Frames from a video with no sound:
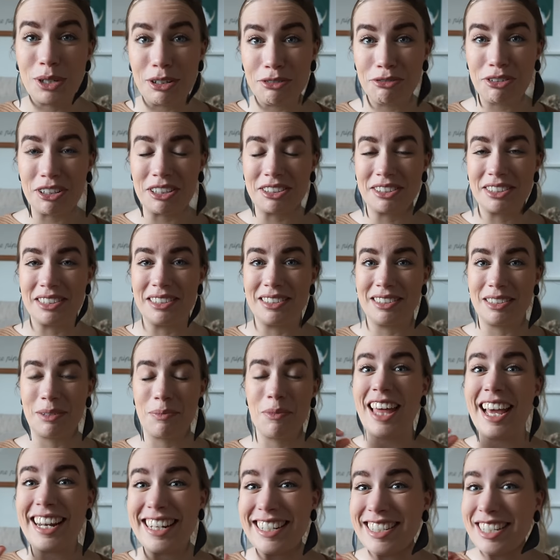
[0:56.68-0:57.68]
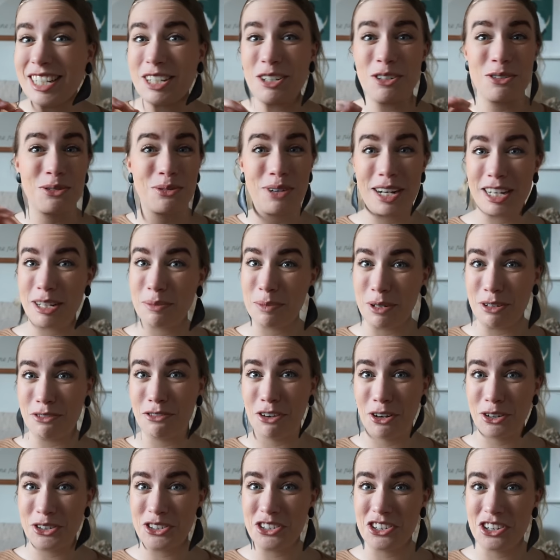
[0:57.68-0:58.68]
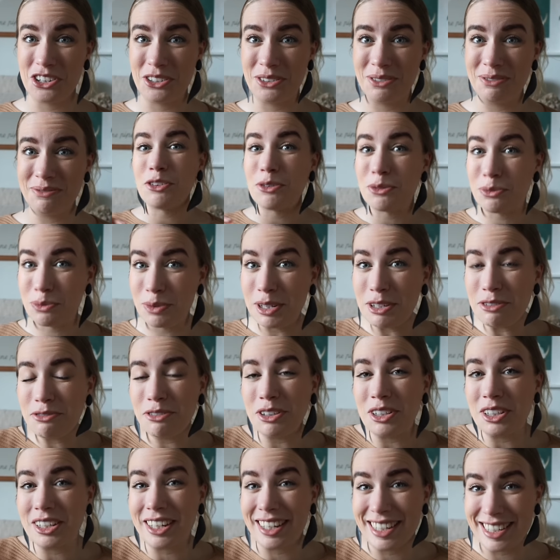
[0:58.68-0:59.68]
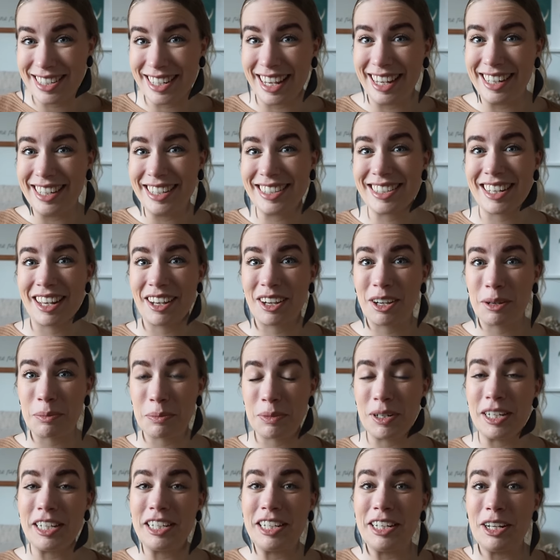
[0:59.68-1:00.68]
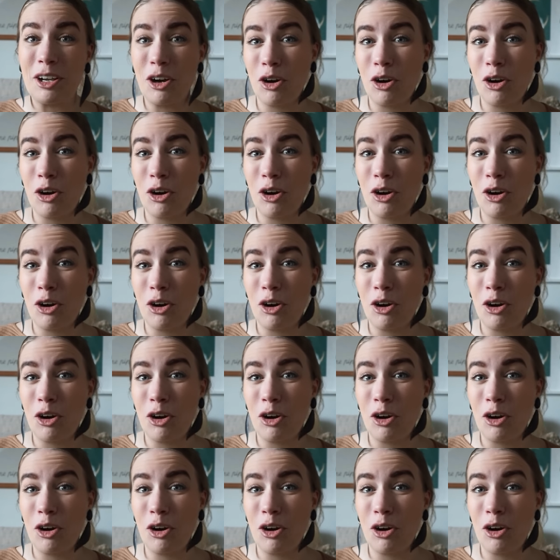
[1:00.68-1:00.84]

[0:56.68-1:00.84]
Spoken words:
refill system that is incredibly functional. The refill containers are completely